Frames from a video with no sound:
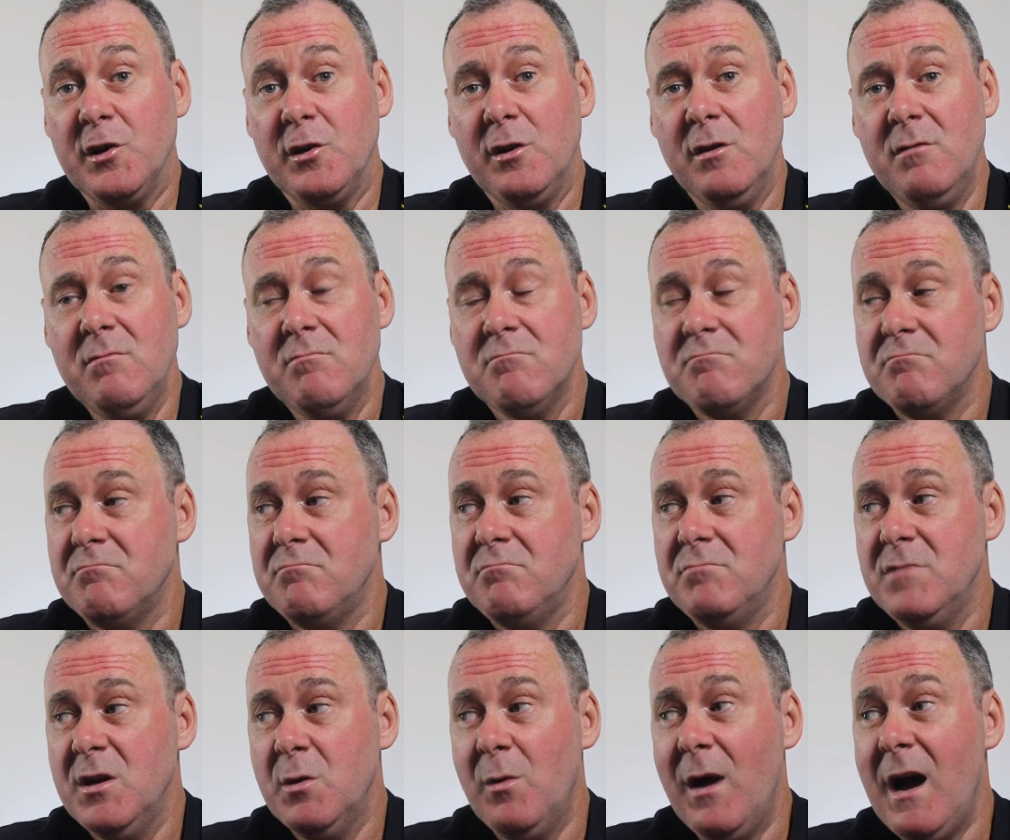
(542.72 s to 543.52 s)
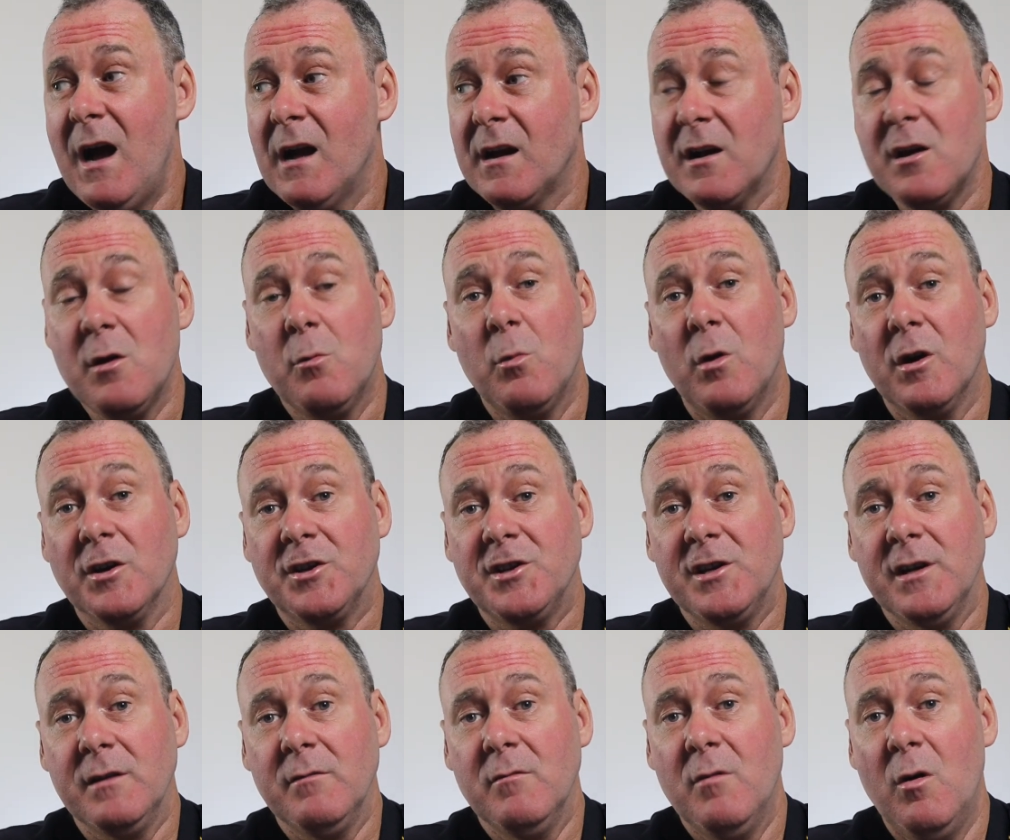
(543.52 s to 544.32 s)
you? You are going to
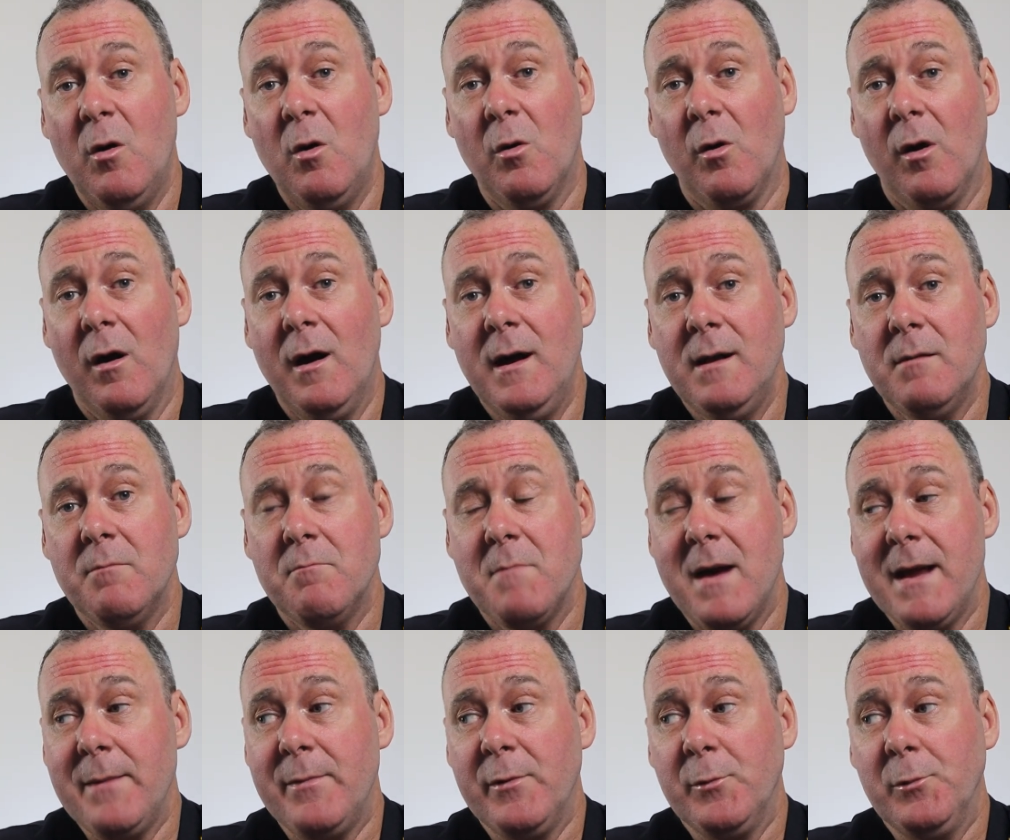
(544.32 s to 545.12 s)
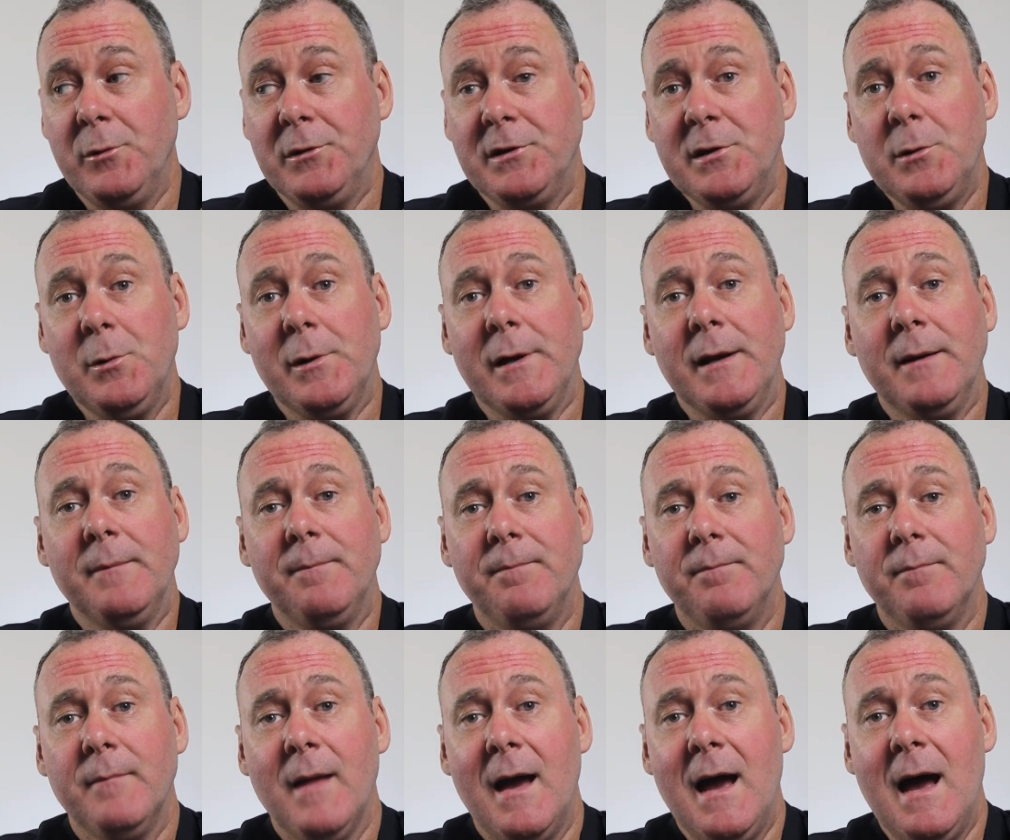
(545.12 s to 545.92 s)
watch it. All right, maybe we'll do it.
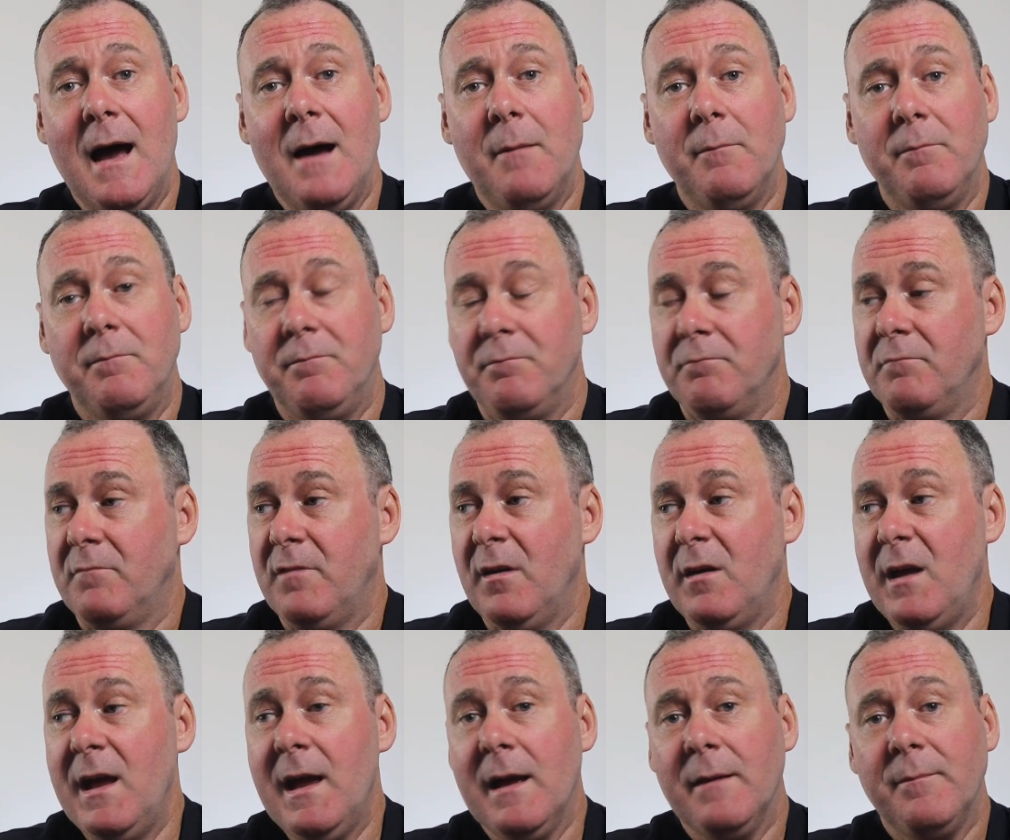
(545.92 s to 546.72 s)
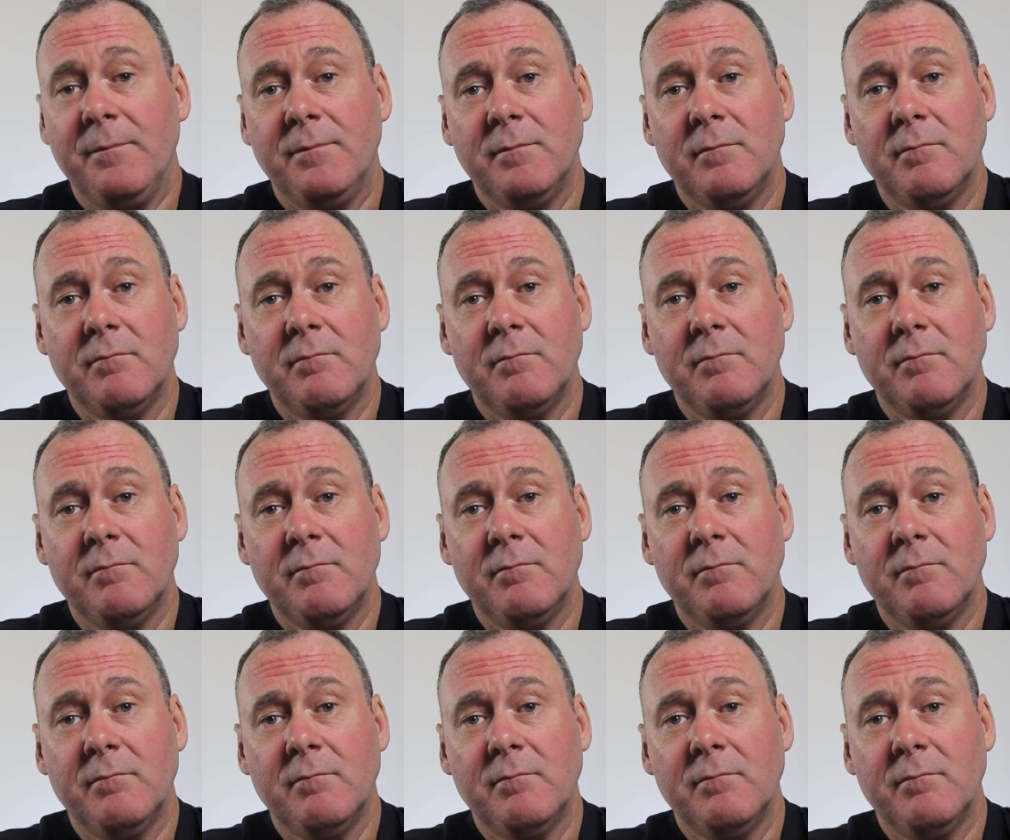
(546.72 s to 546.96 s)
So yeah,